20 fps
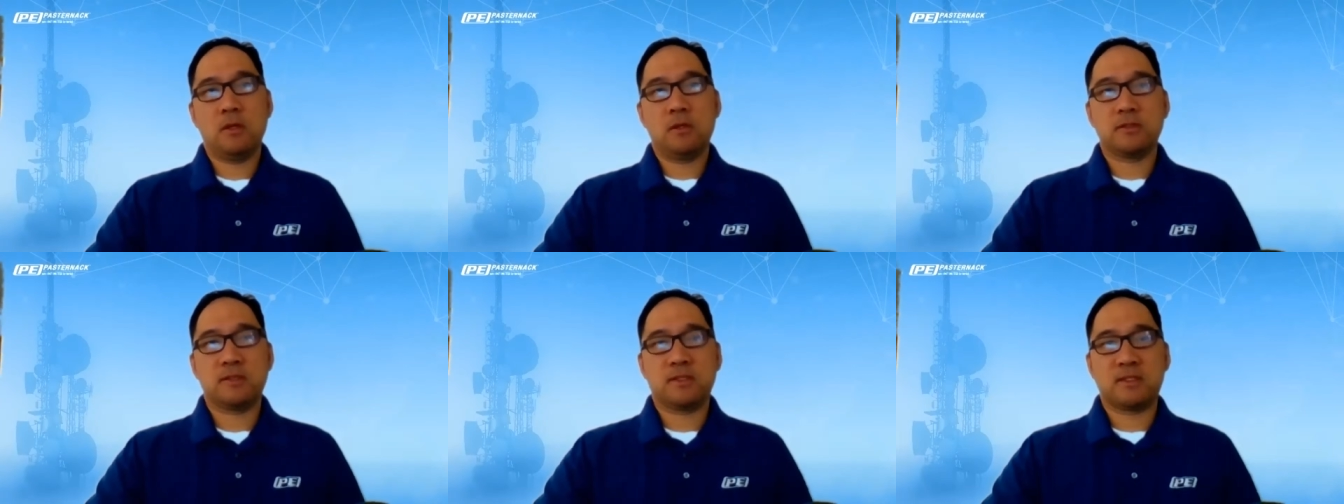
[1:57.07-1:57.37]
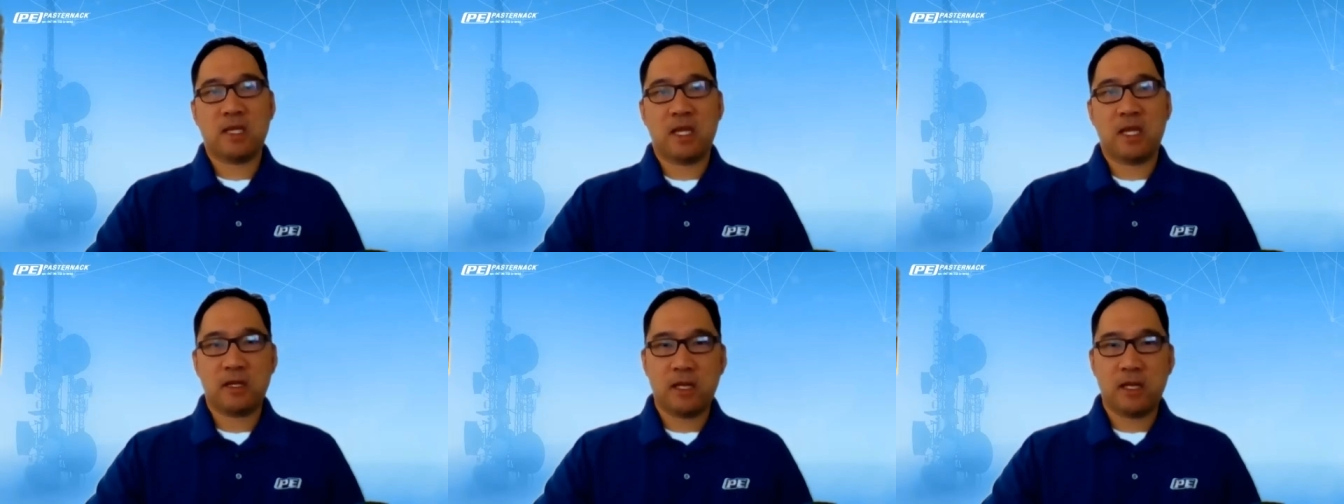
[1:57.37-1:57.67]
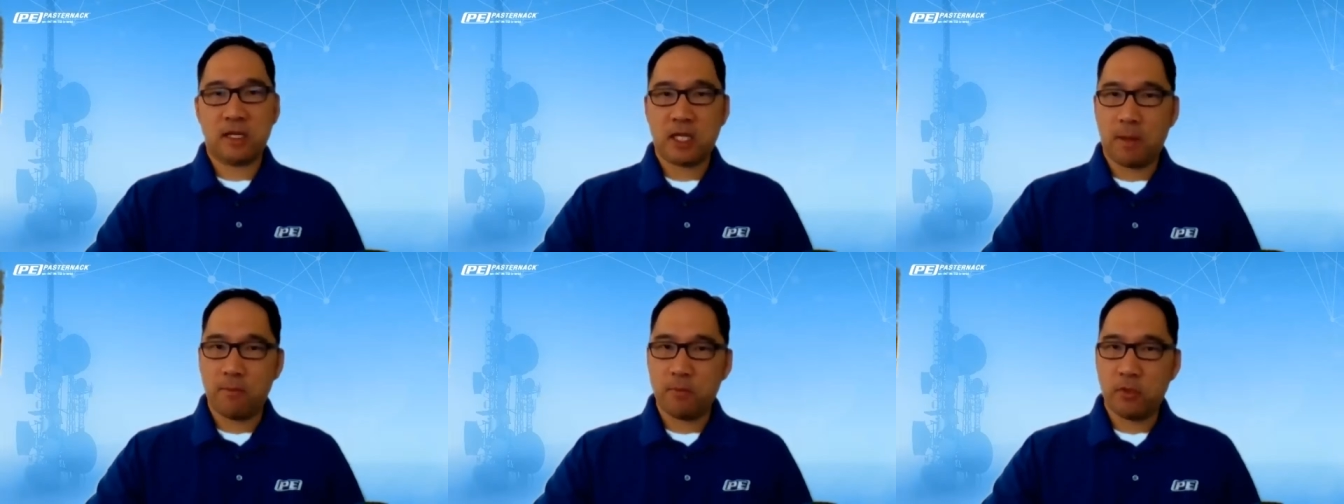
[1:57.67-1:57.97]

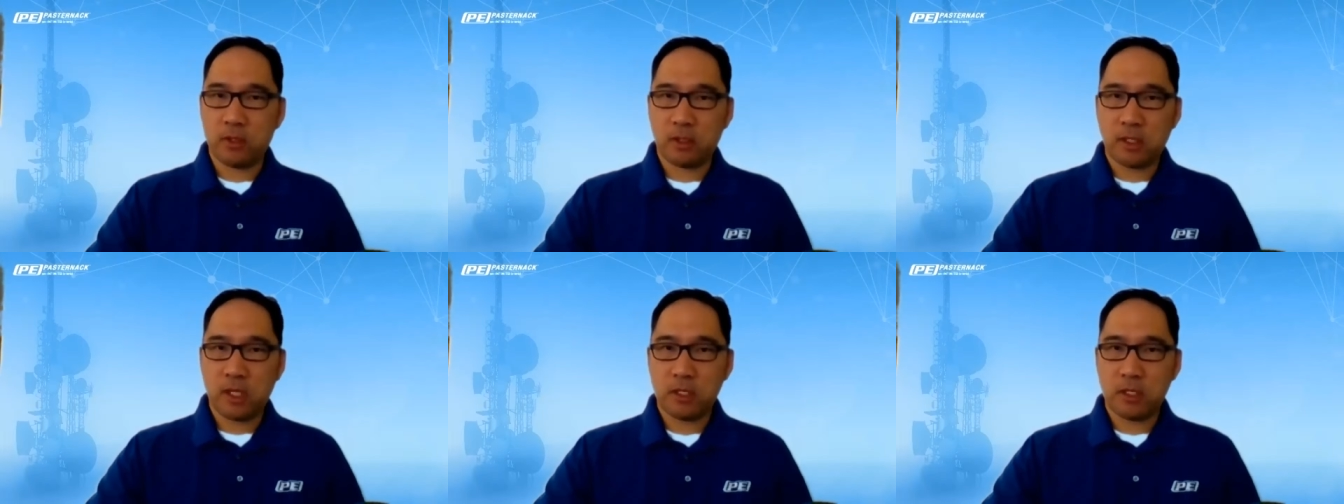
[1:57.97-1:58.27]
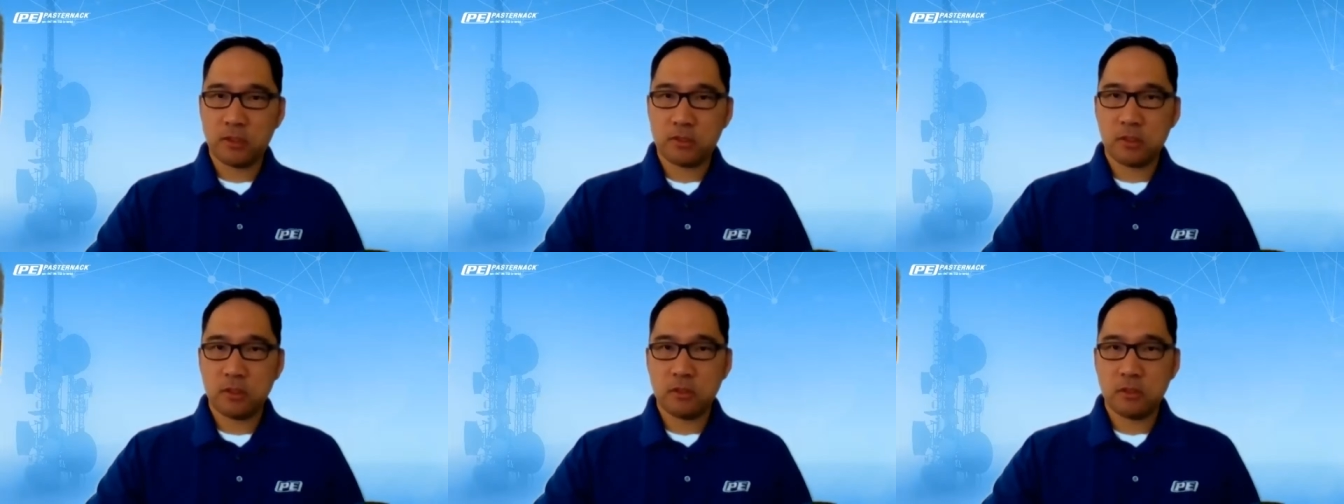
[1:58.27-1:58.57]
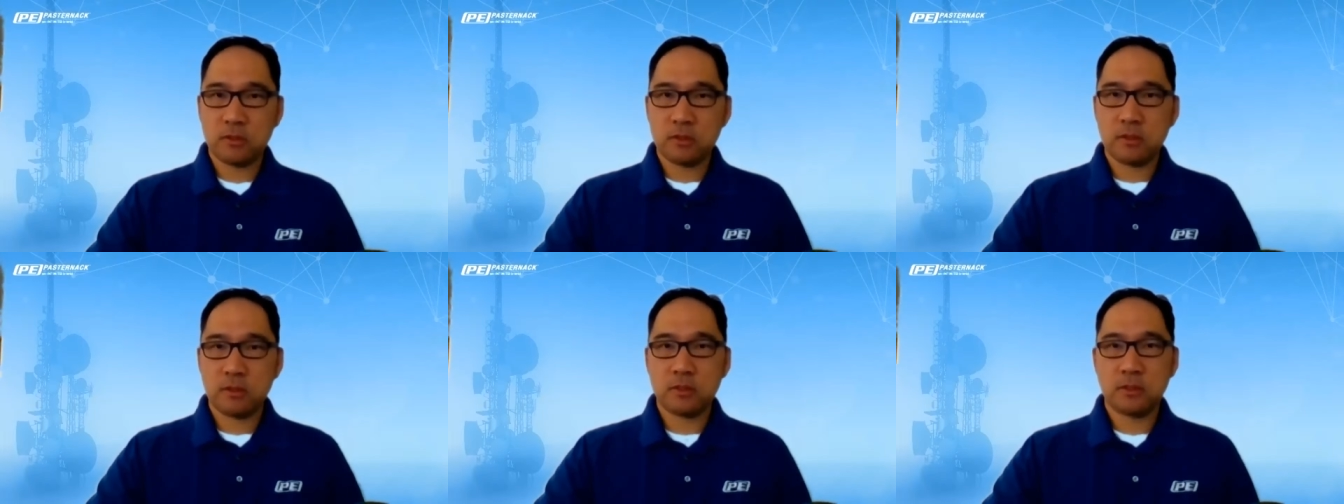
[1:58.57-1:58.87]
satellite
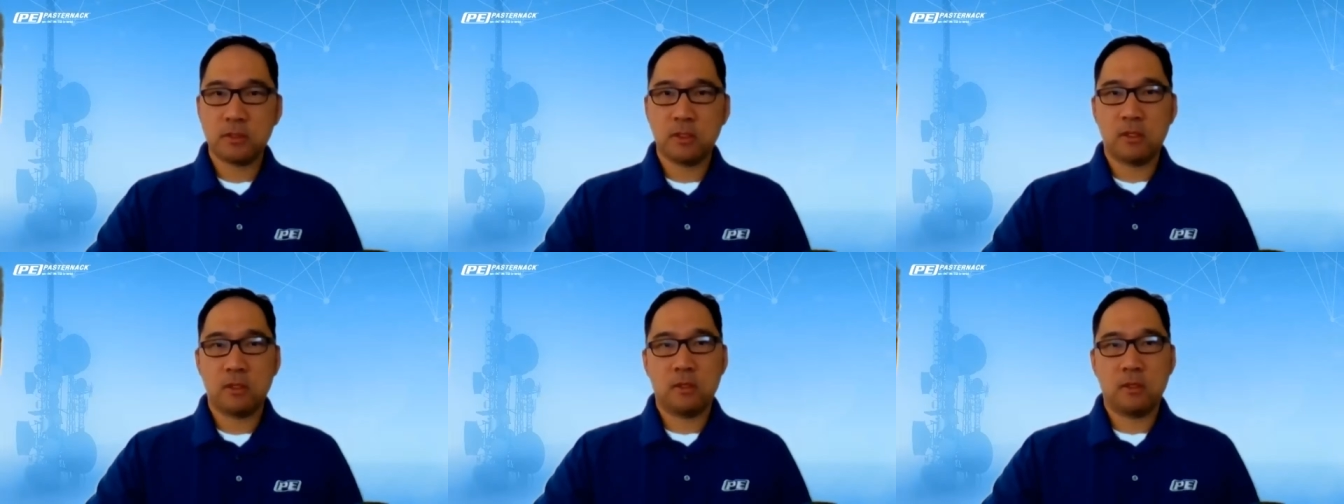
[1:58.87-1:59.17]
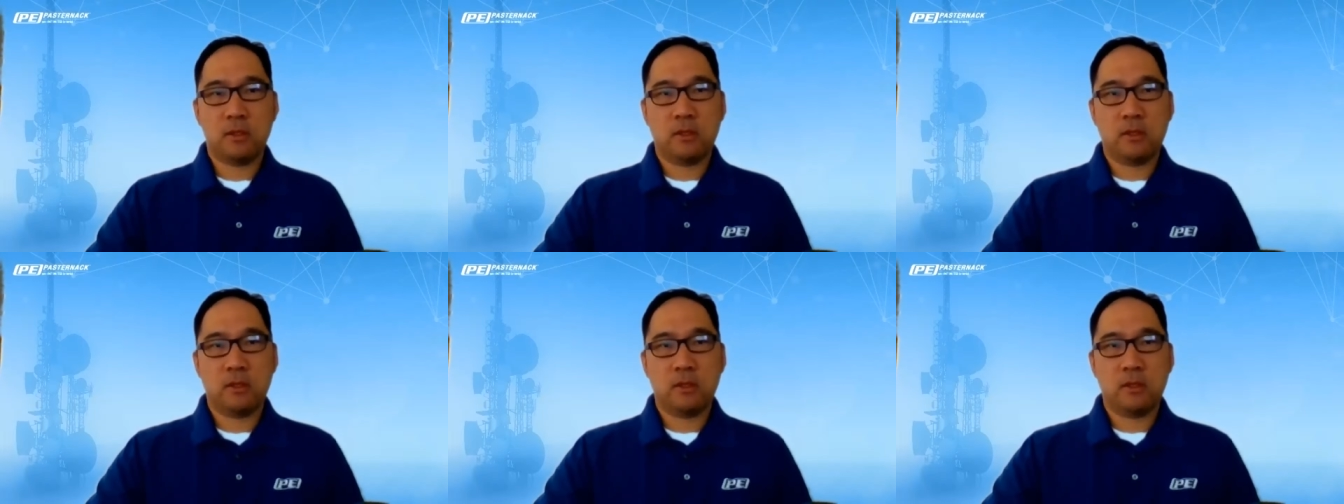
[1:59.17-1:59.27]
communications,